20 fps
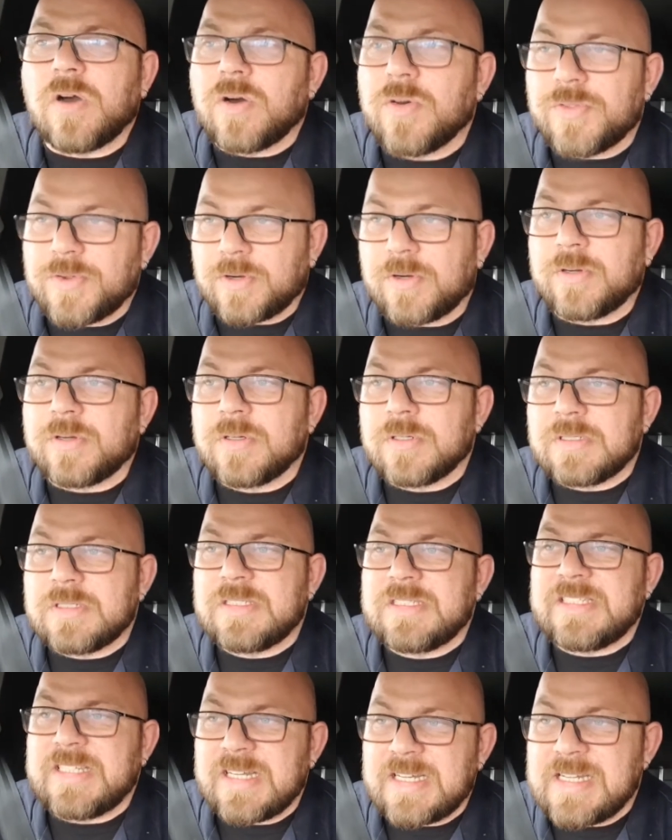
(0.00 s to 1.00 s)
other
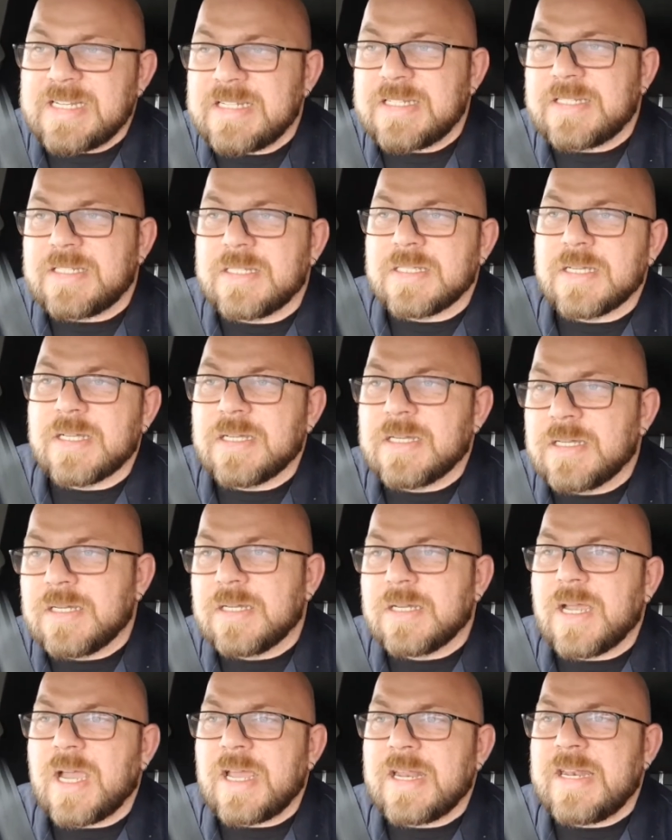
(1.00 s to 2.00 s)
cities
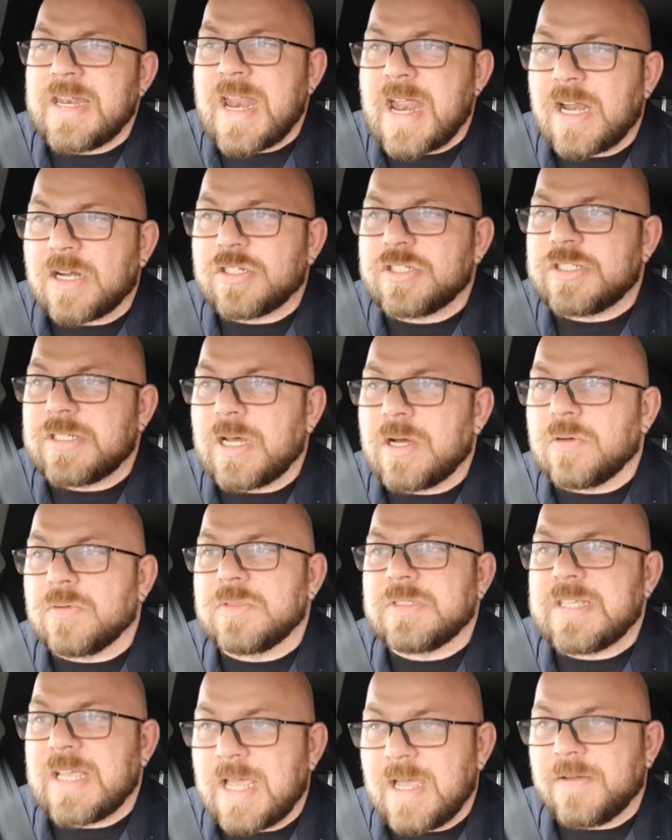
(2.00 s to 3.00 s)
and large
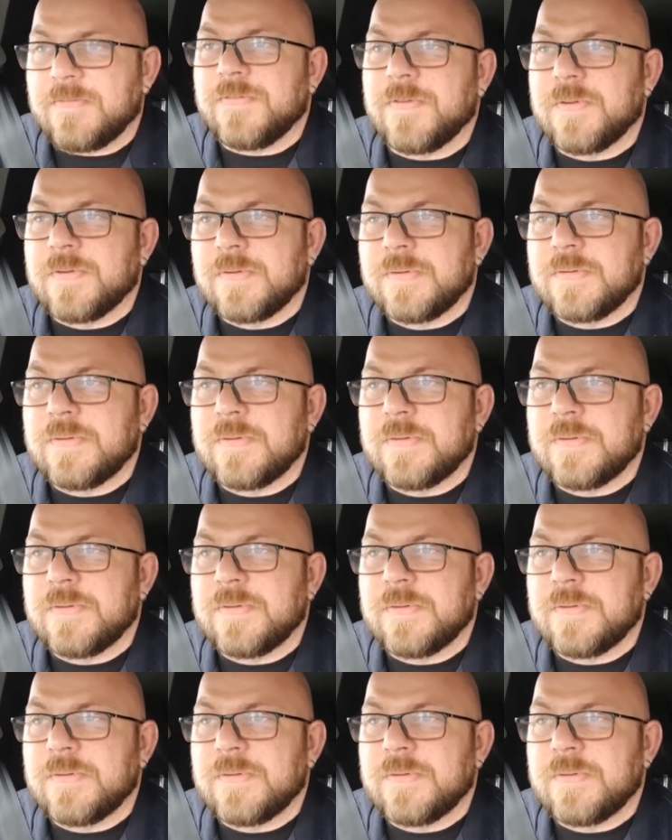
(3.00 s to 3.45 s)
towns have.